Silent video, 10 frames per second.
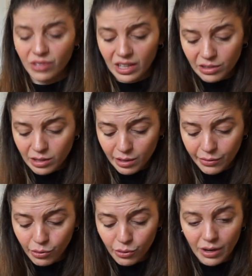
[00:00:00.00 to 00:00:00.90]
it
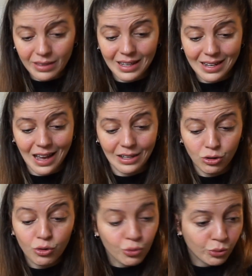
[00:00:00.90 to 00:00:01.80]
for the night
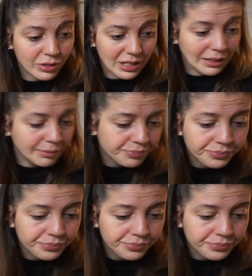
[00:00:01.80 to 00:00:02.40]
routine.